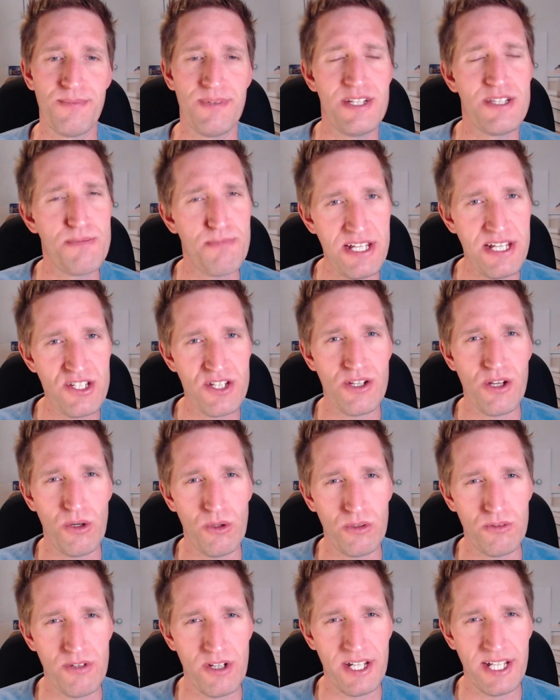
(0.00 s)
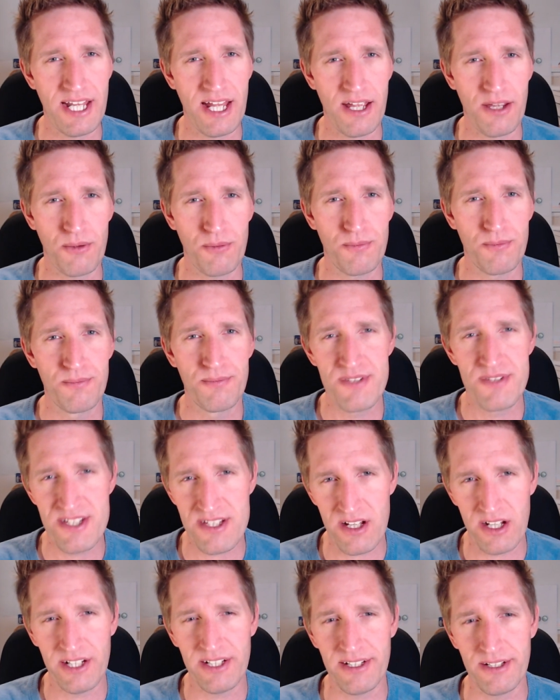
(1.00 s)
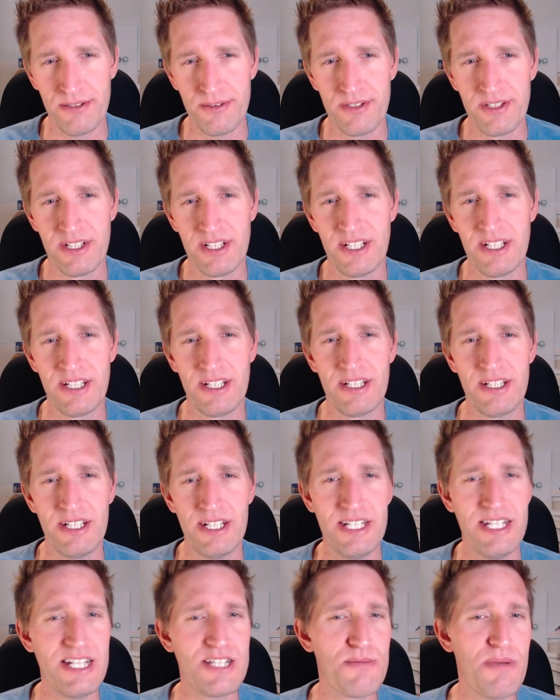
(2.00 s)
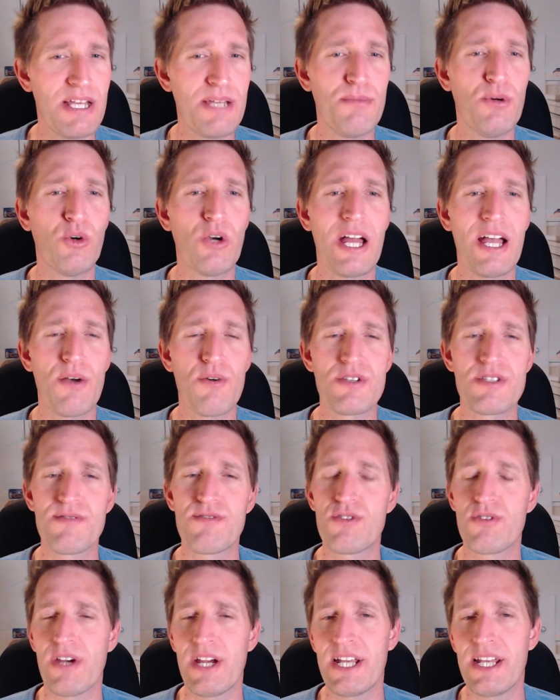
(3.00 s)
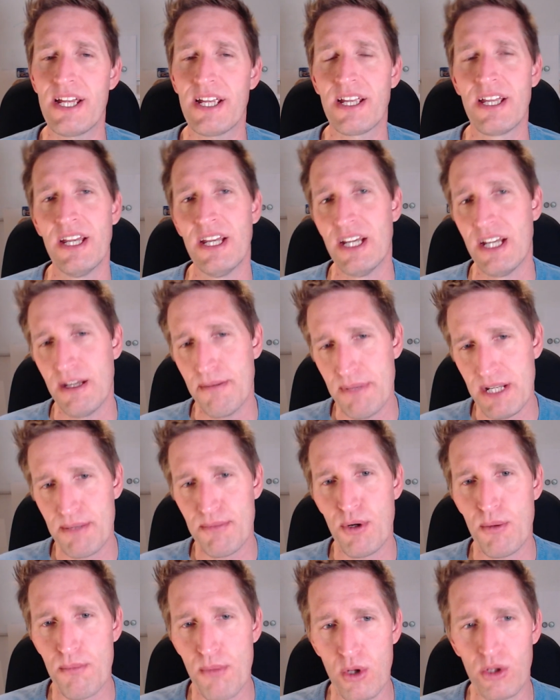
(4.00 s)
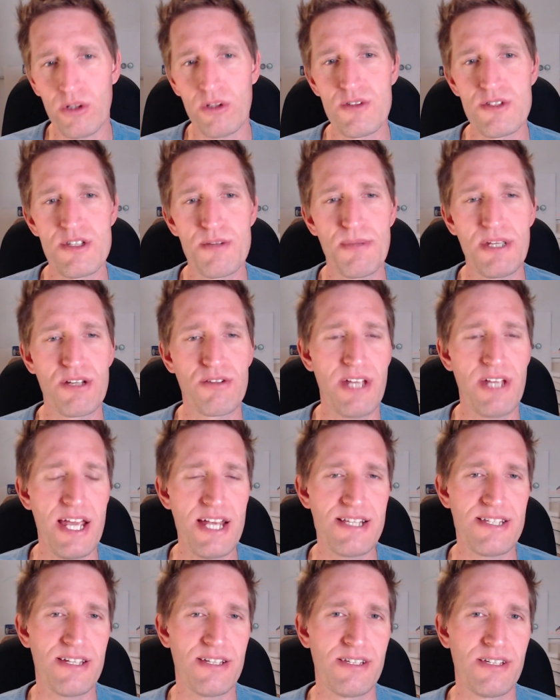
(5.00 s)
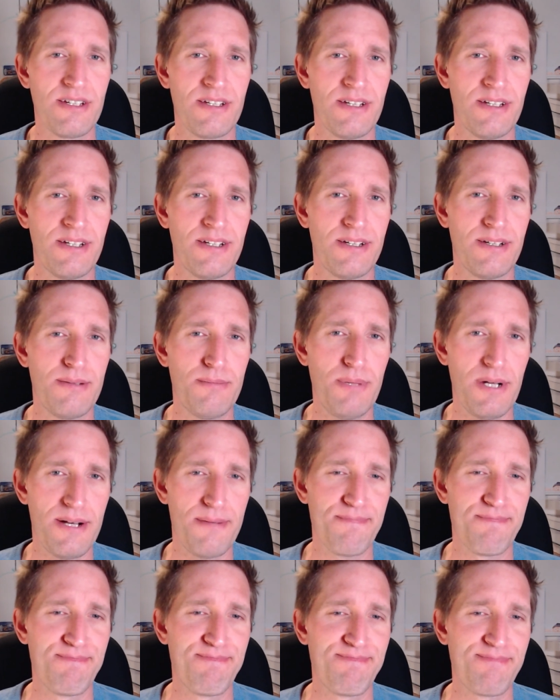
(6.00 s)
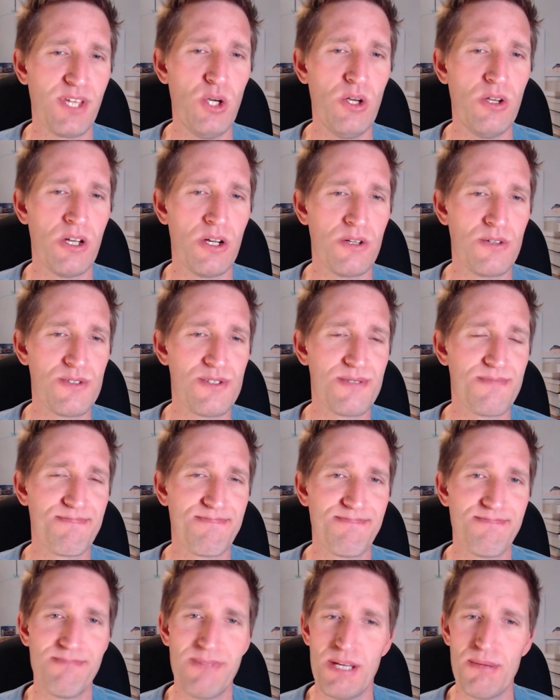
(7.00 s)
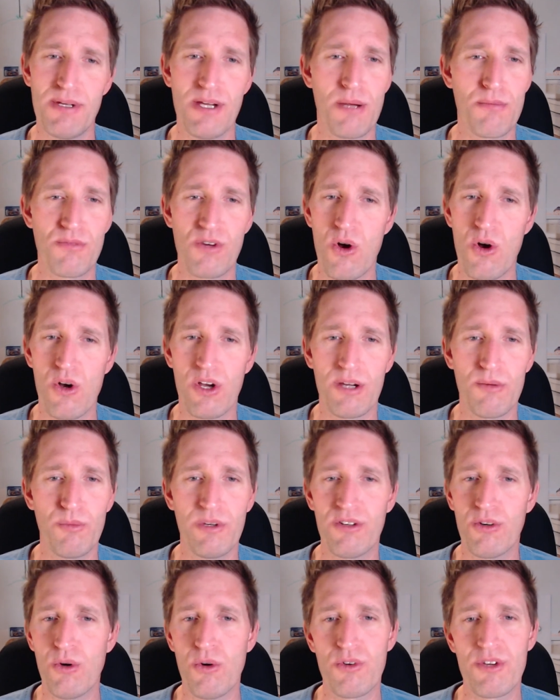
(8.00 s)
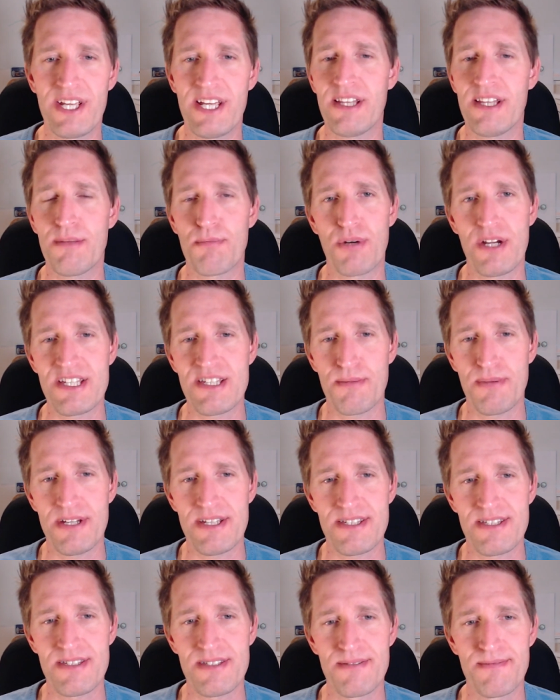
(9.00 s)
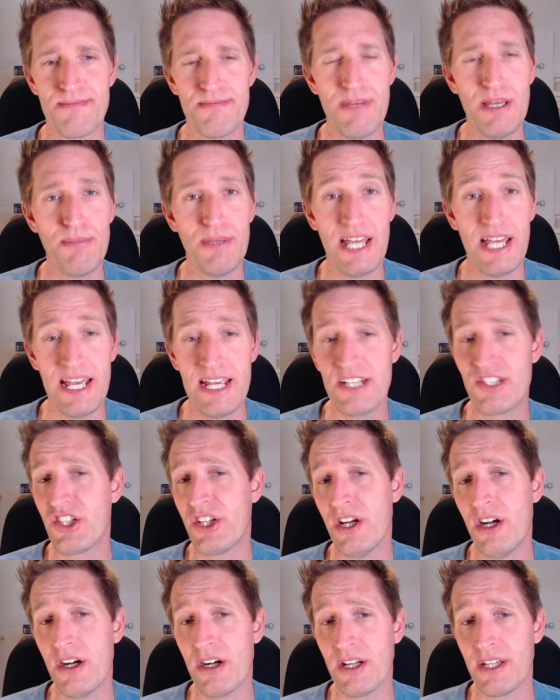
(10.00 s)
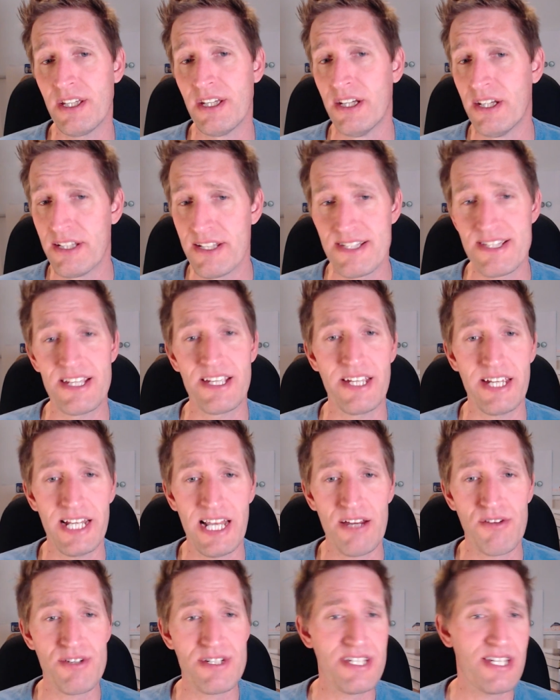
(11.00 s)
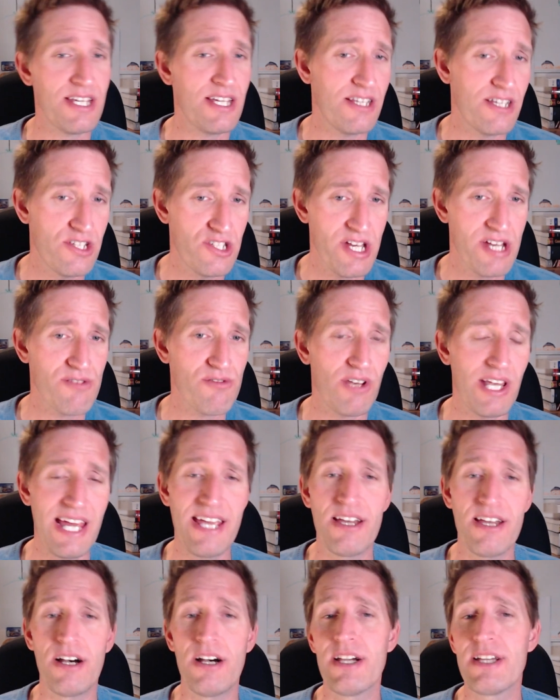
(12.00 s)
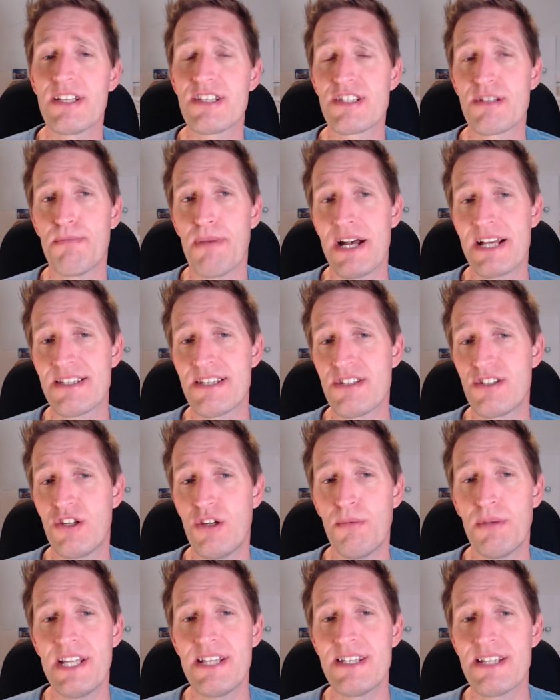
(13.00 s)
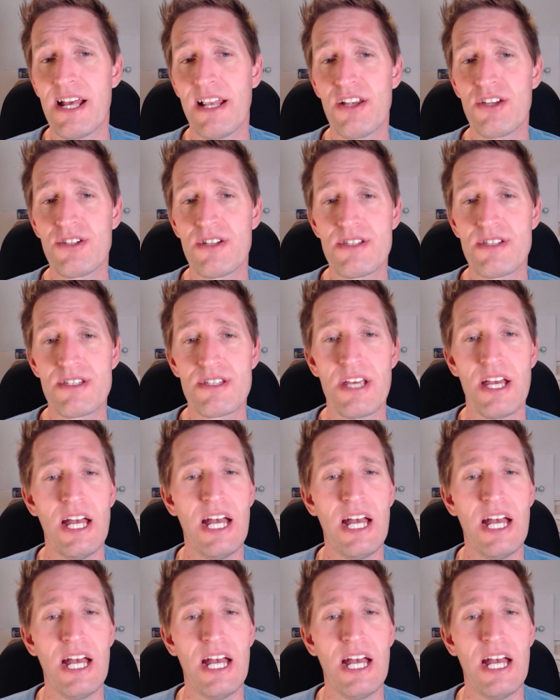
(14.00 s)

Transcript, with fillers: It's pigeonholed right now, siloed. It needs many more hours of training and many more models to be created. But who knows? Maybe I'm wrong and we're already at the precipice. Maybe AGI, the singularity, the general AI that surpasses human intelligence